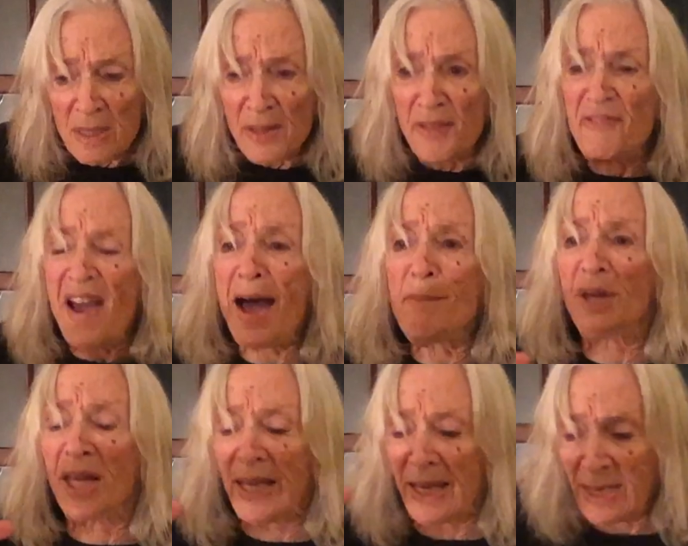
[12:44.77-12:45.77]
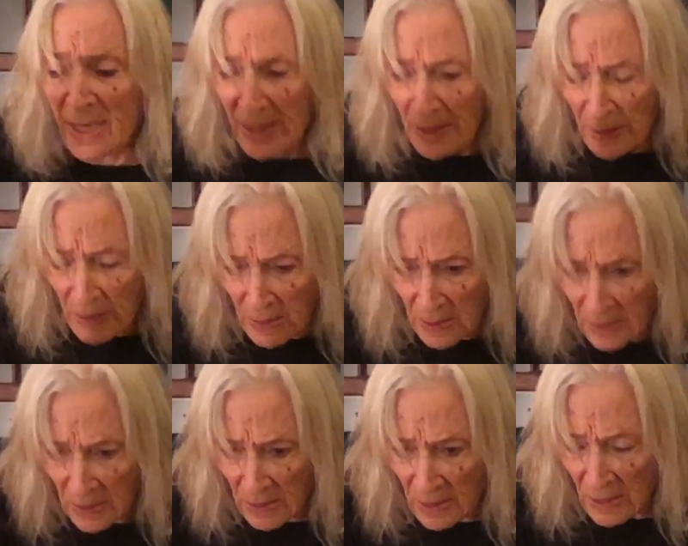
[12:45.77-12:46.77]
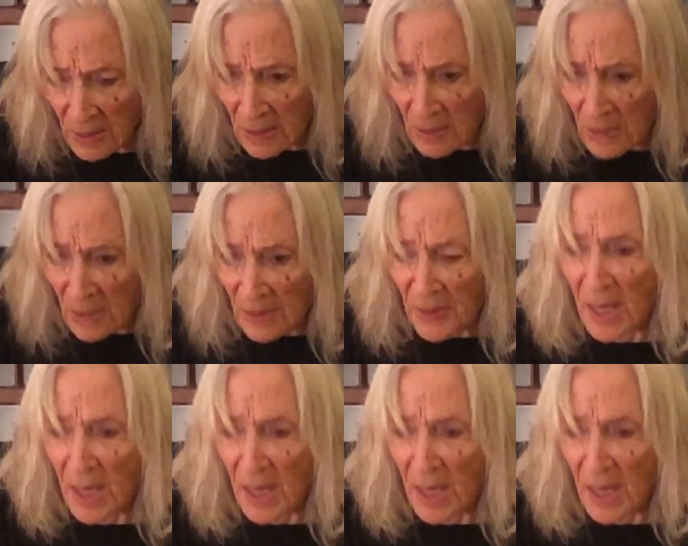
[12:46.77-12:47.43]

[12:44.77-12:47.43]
the family, the